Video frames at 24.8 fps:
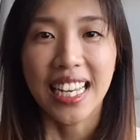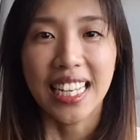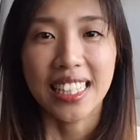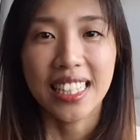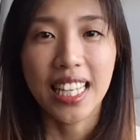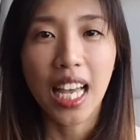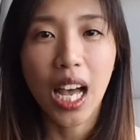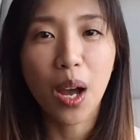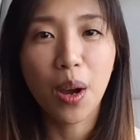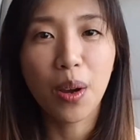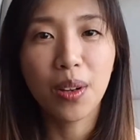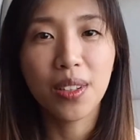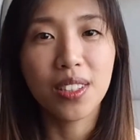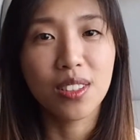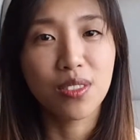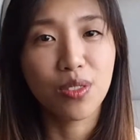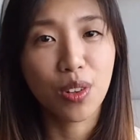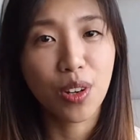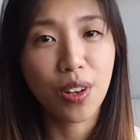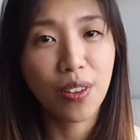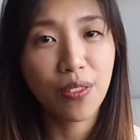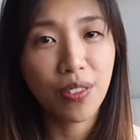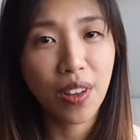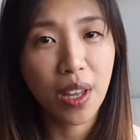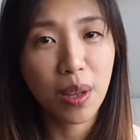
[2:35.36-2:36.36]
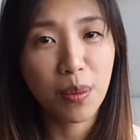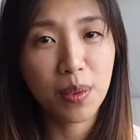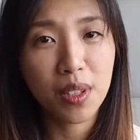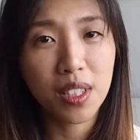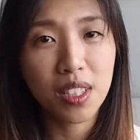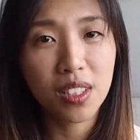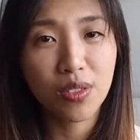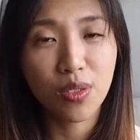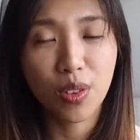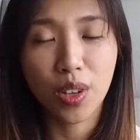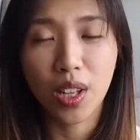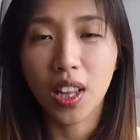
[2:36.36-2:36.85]
Taiwan is very
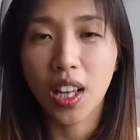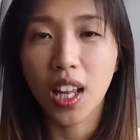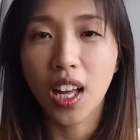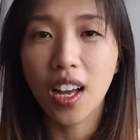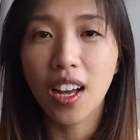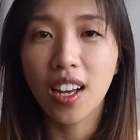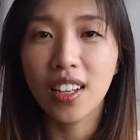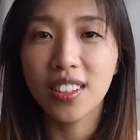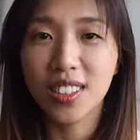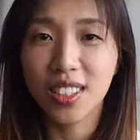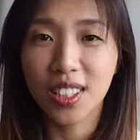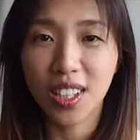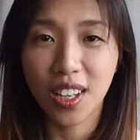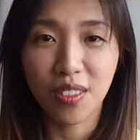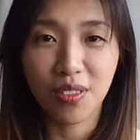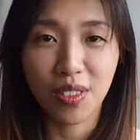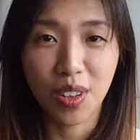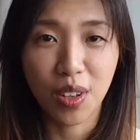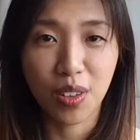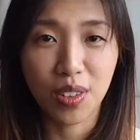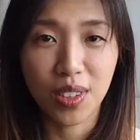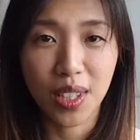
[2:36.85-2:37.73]
famous for a lot of their